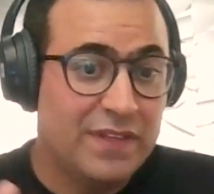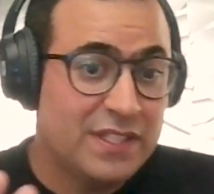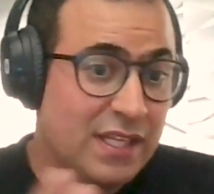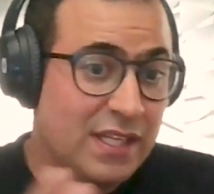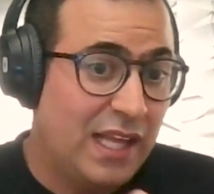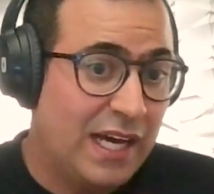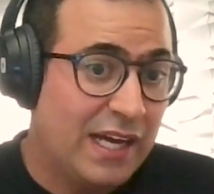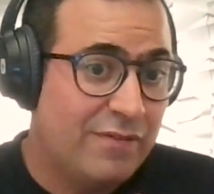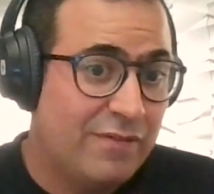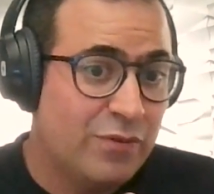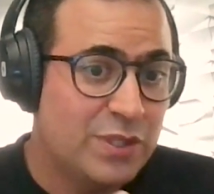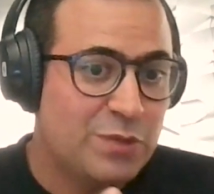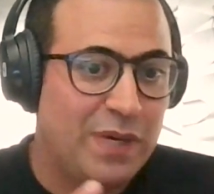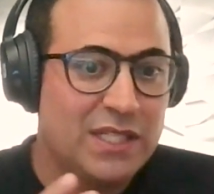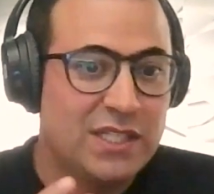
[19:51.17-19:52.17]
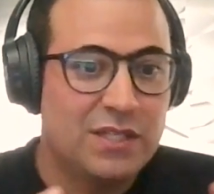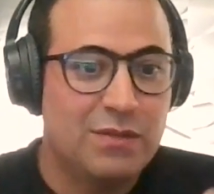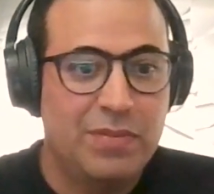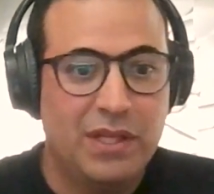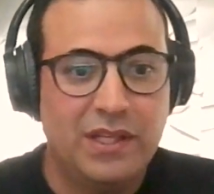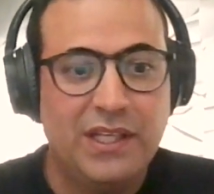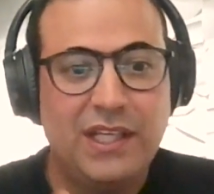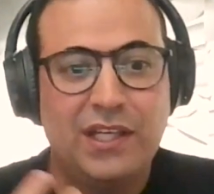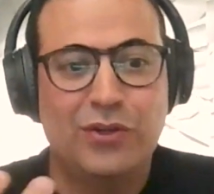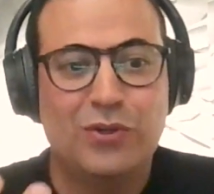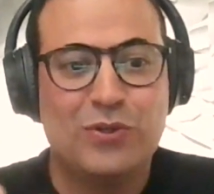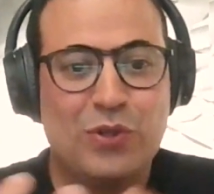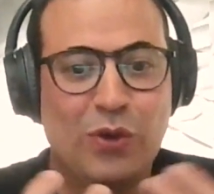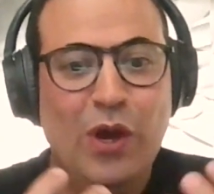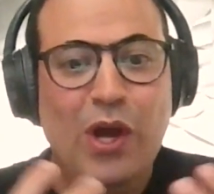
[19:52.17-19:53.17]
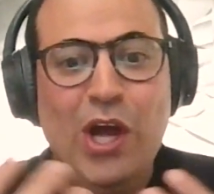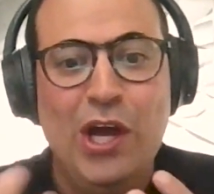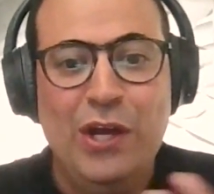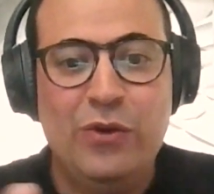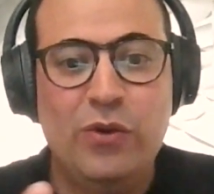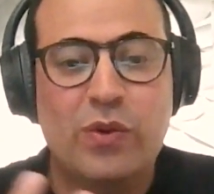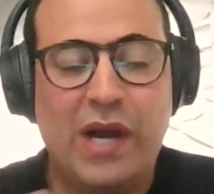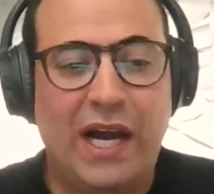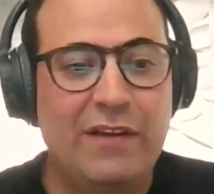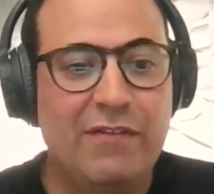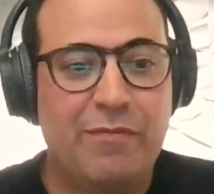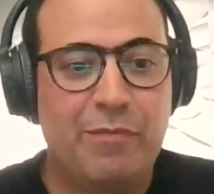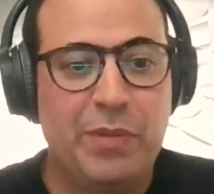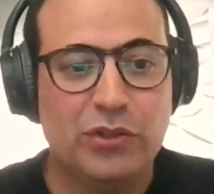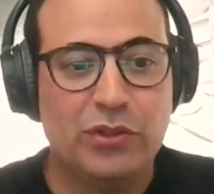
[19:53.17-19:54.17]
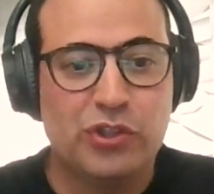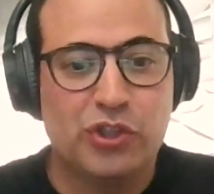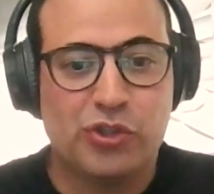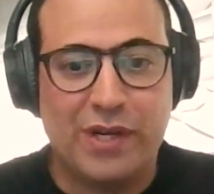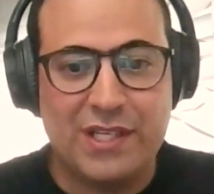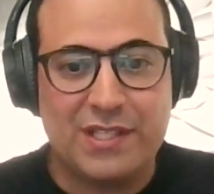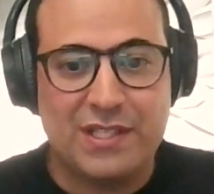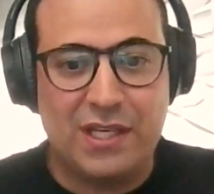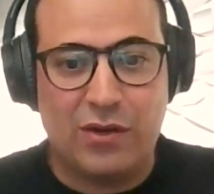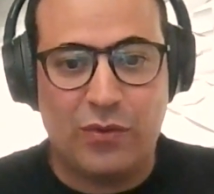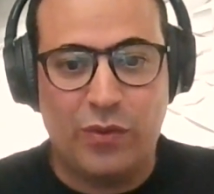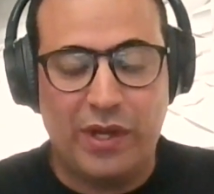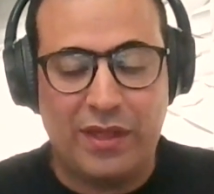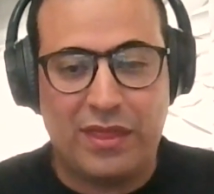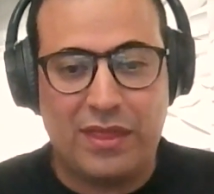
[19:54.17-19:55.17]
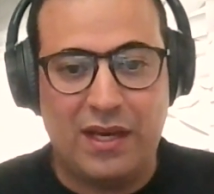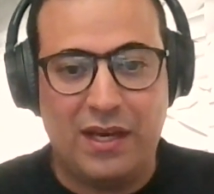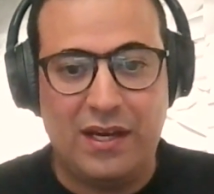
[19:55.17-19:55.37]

It's a lot of responsibility, and also you kind of build trust there with